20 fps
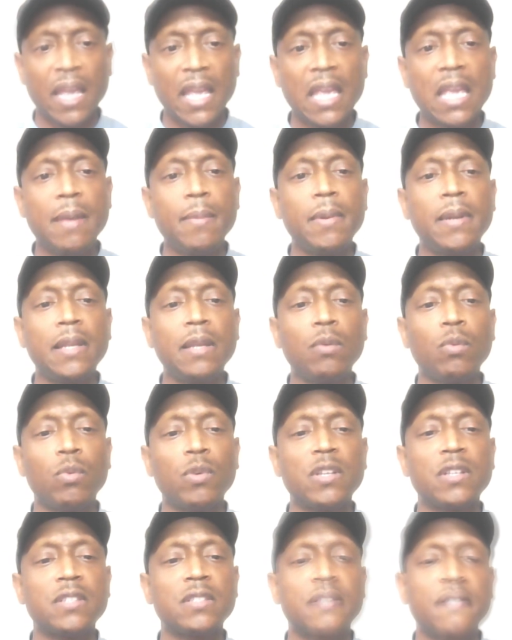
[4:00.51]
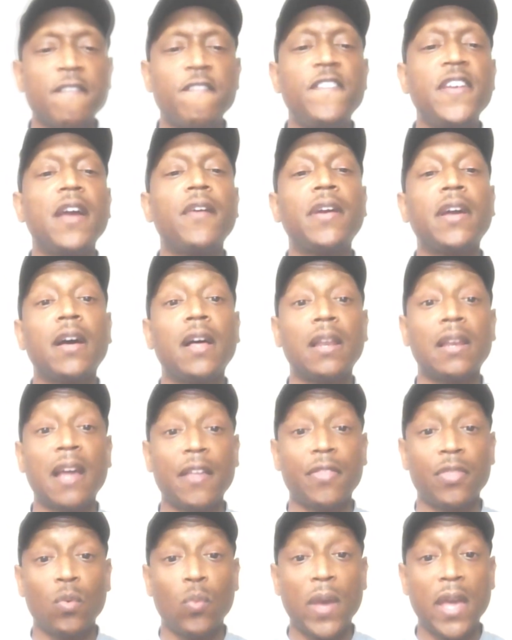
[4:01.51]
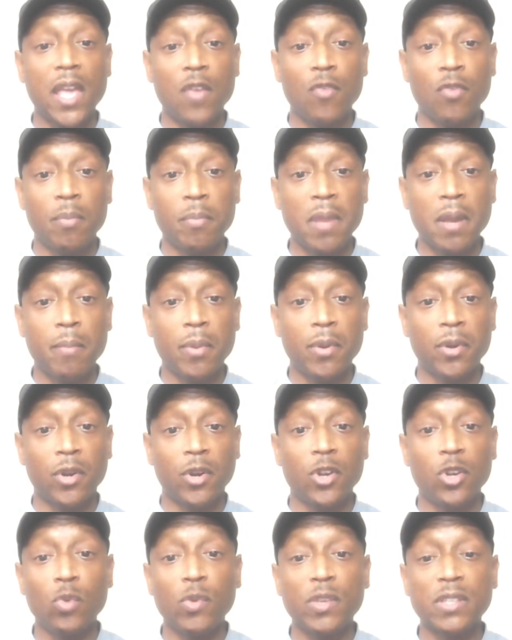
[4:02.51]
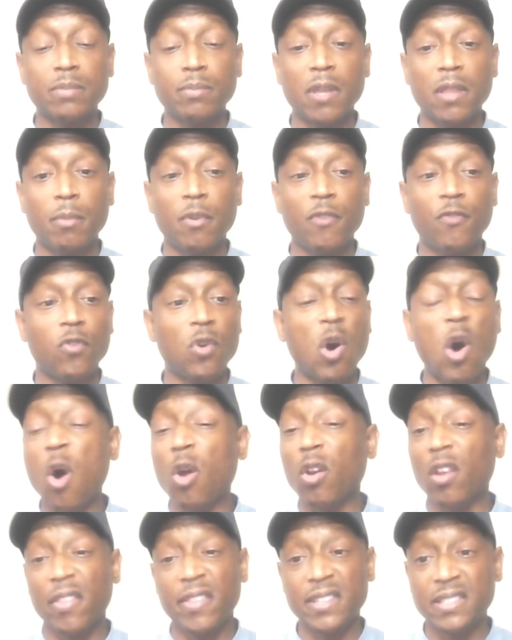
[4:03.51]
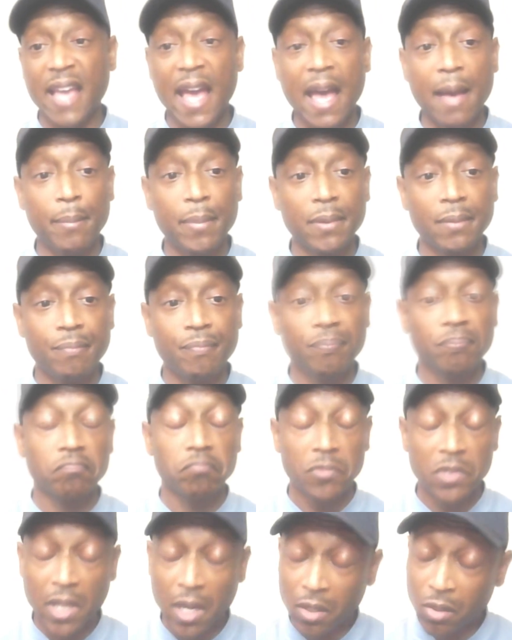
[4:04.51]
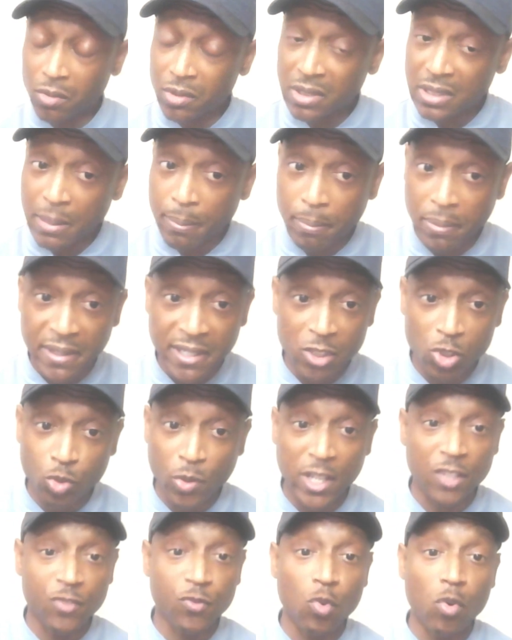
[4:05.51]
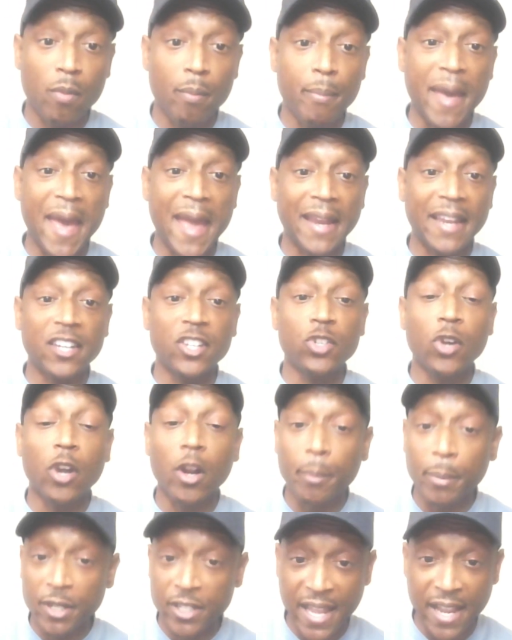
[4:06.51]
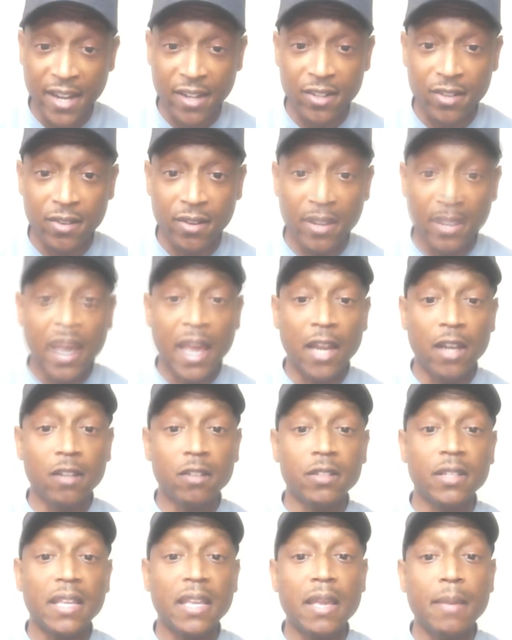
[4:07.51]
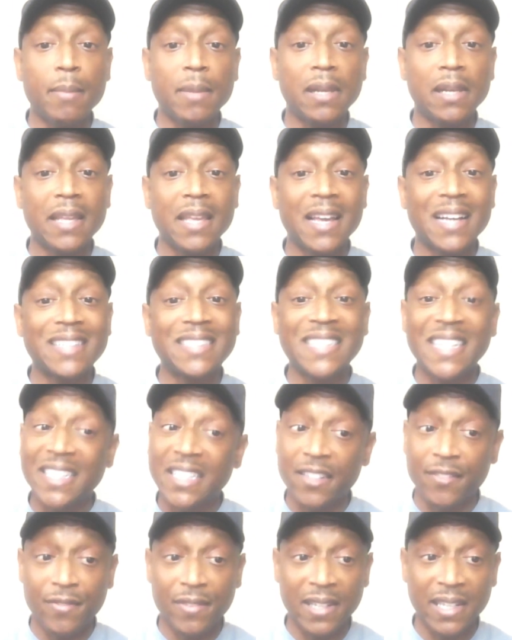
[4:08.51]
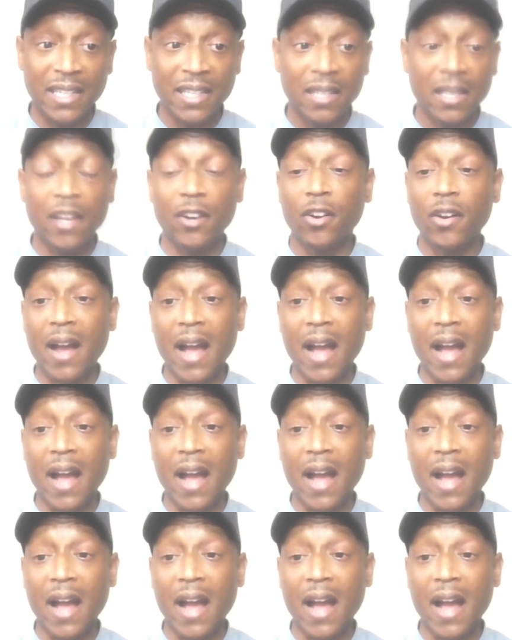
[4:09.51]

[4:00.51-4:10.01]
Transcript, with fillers: Emily was very unlike the way he remembered or knew his mother before all of this happened. Donald simply transformed back into her protector and looked Emily attentively in her